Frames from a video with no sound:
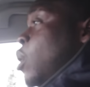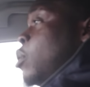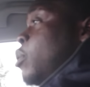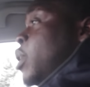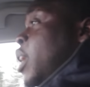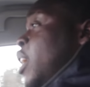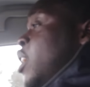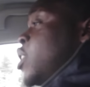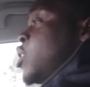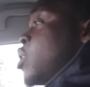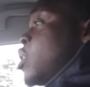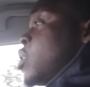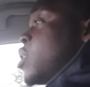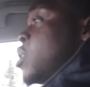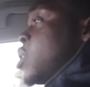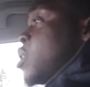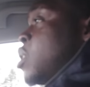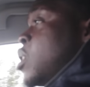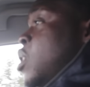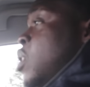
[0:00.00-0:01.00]
to
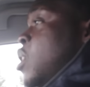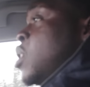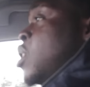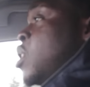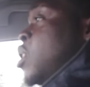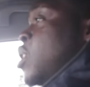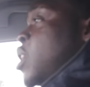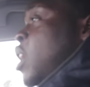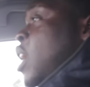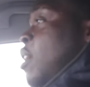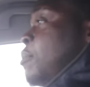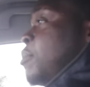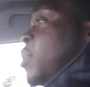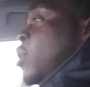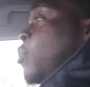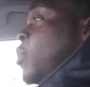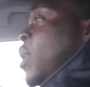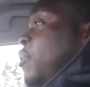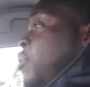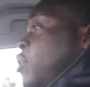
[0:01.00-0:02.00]
locations. Get
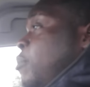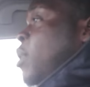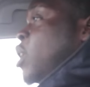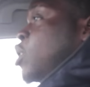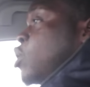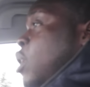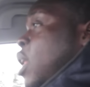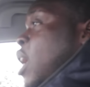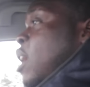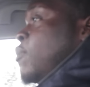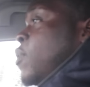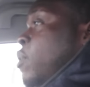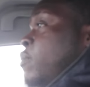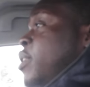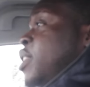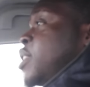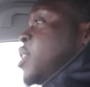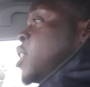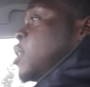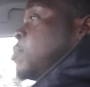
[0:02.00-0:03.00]
me? We have to make sure that
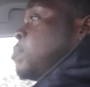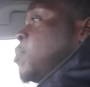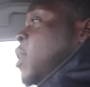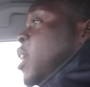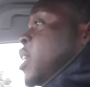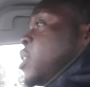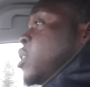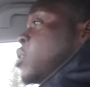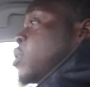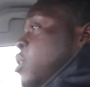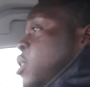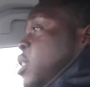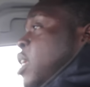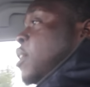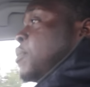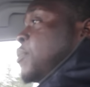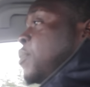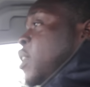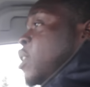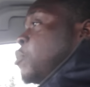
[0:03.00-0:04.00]
everyone reaches places
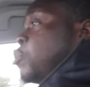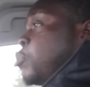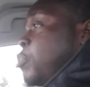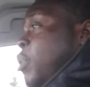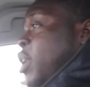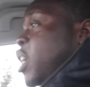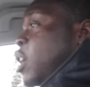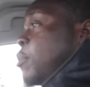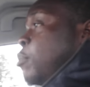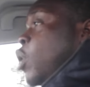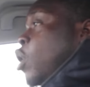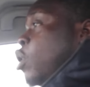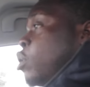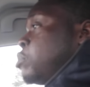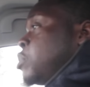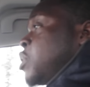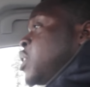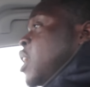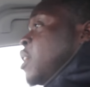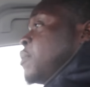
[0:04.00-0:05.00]
safely. We bring them
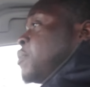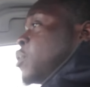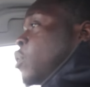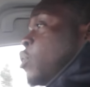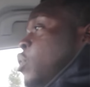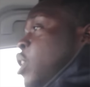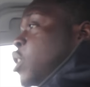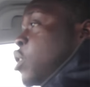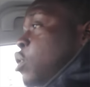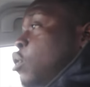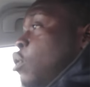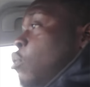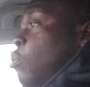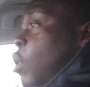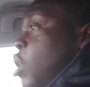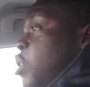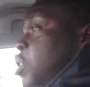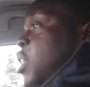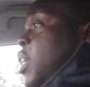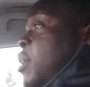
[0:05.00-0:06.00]
home safe, so you can still
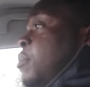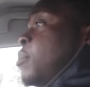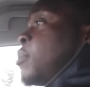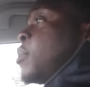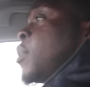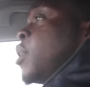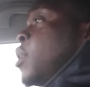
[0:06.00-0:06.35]
watch them.